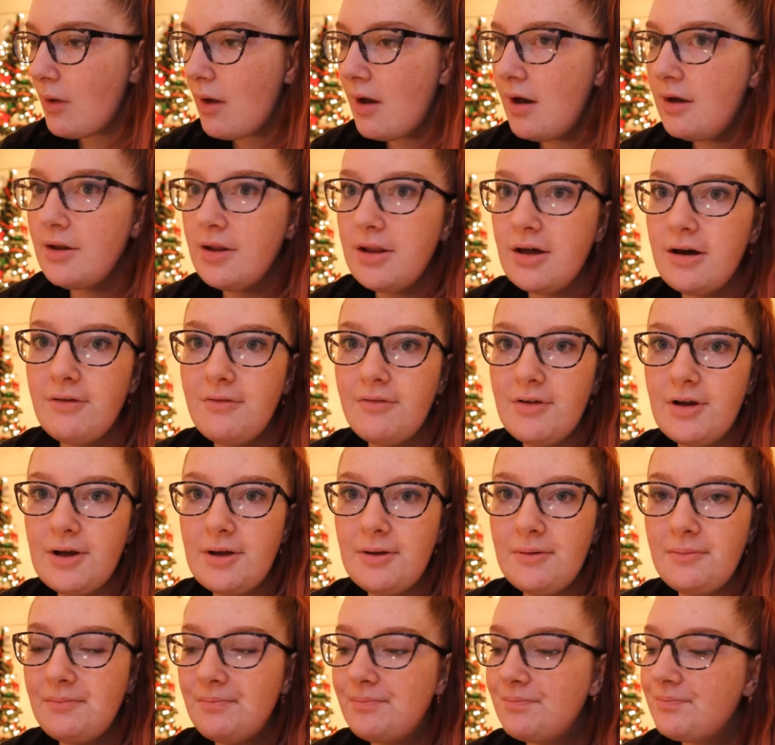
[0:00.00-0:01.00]
I love
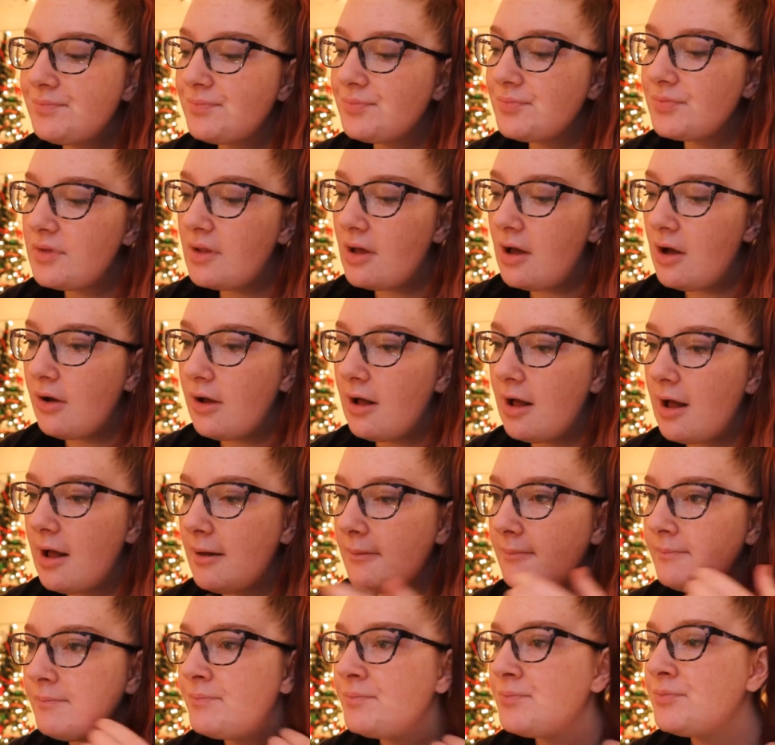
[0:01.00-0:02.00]
it.
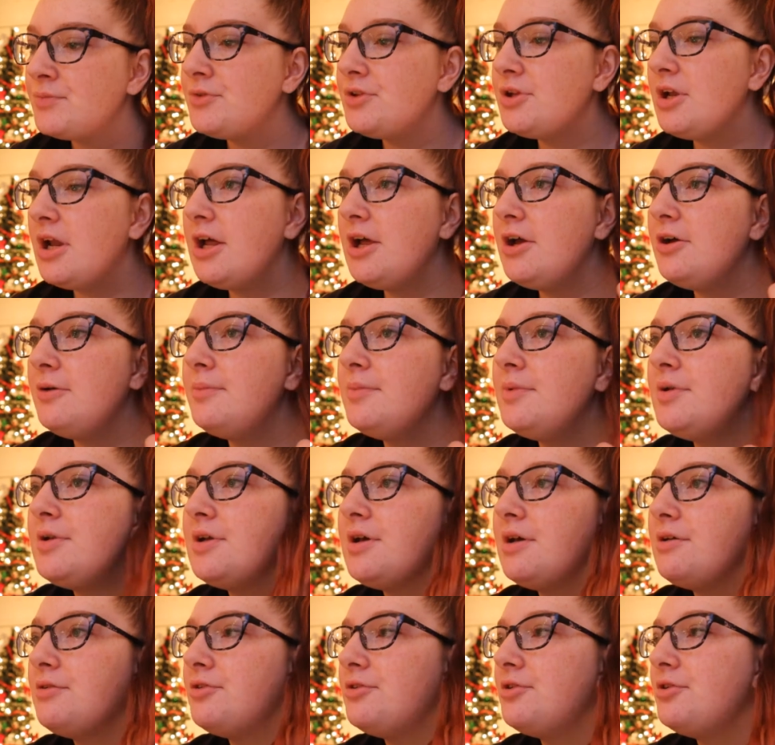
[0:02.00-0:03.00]
Okay, did I open
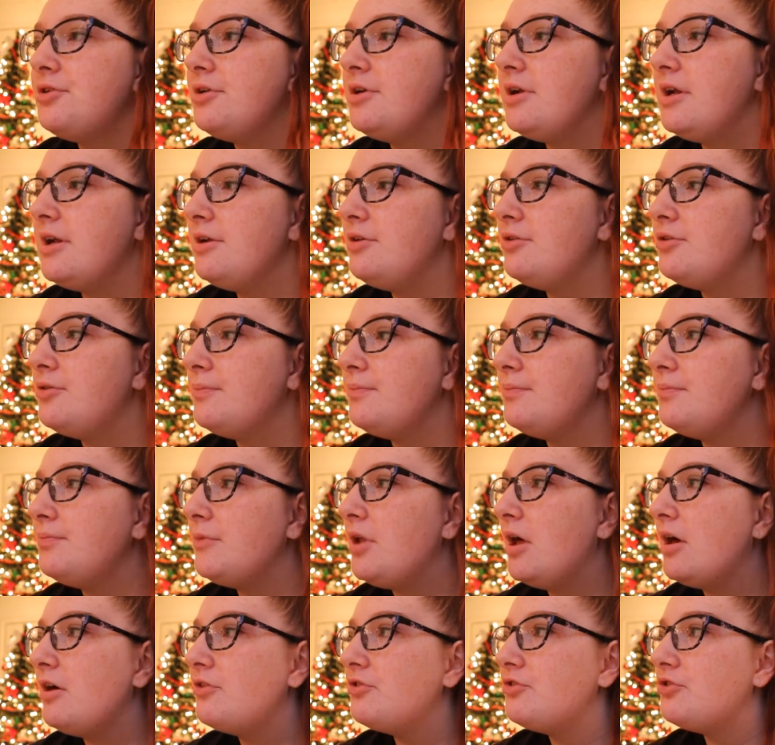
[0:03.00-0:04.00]
yesterday's? I'm
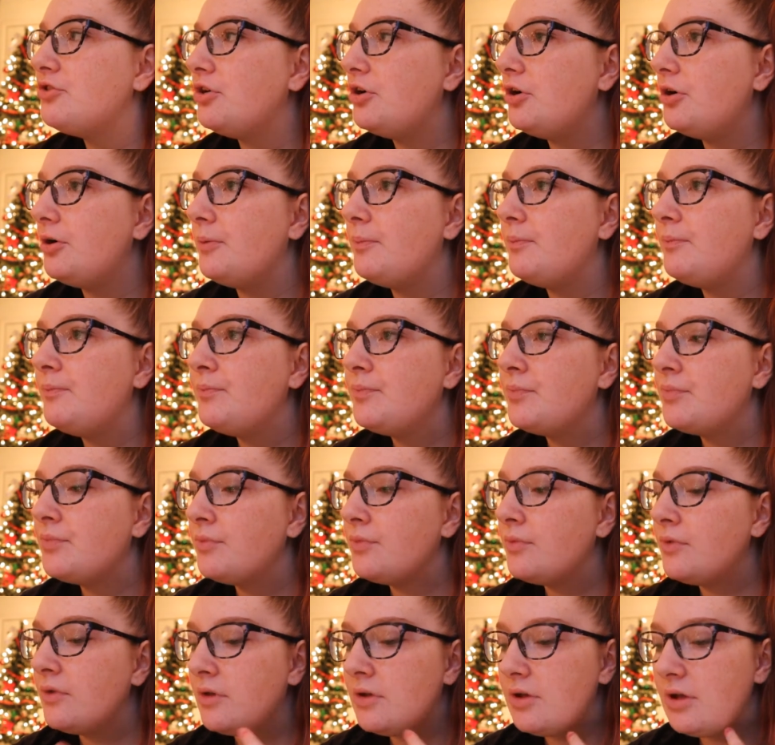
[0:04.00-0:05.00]
not sure.
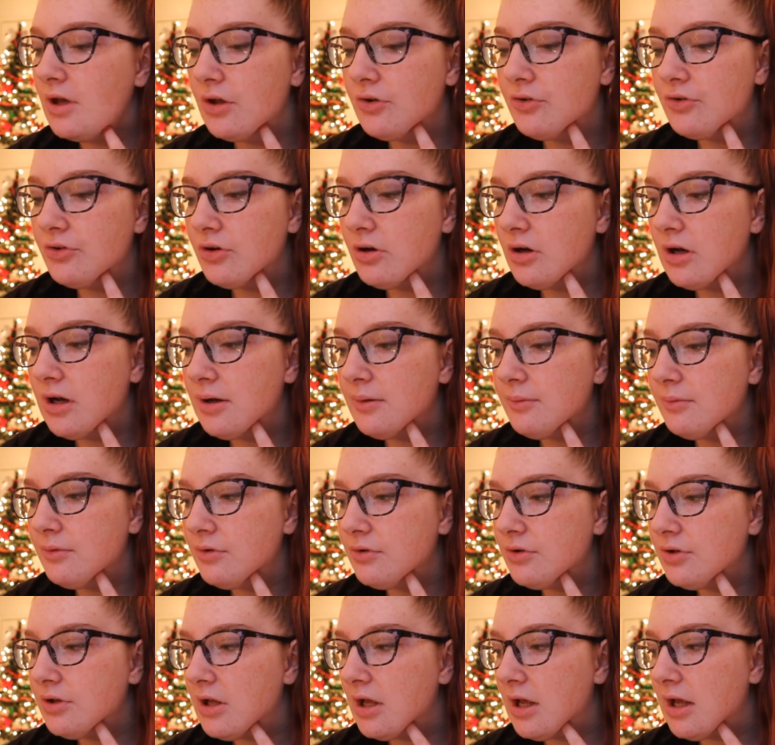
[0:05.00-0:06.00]
Yesterday
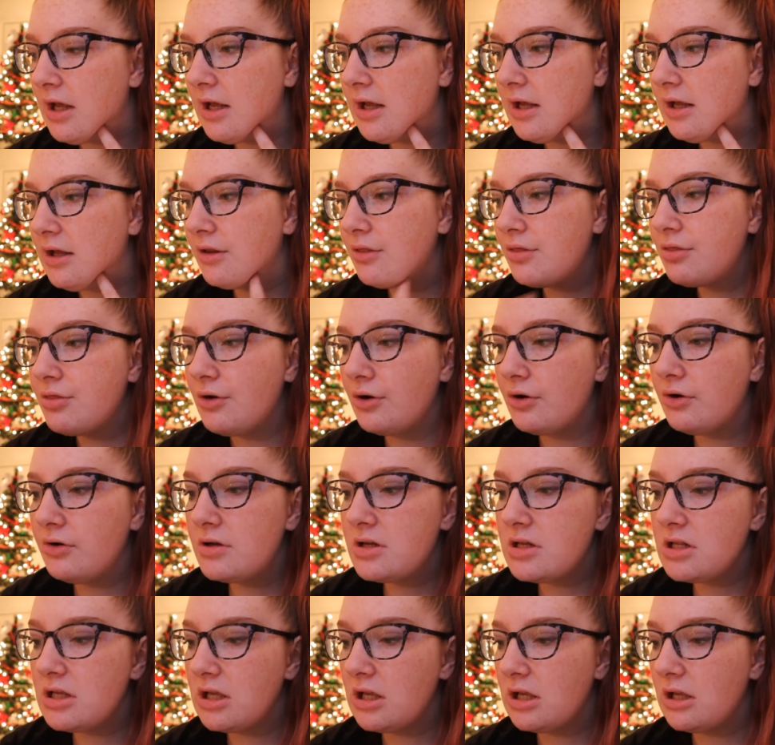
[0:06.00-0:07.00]
was day
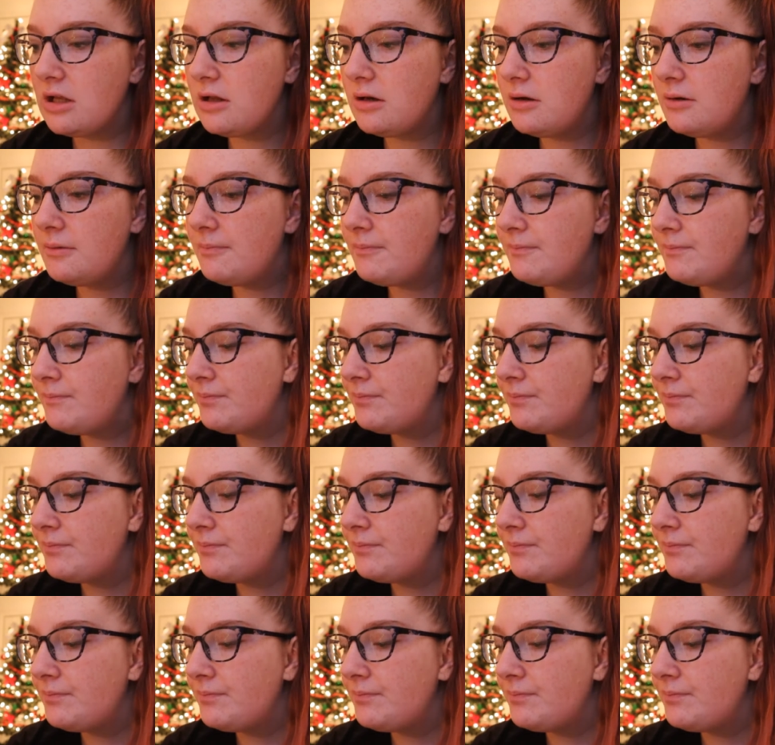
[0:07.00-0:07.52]
13.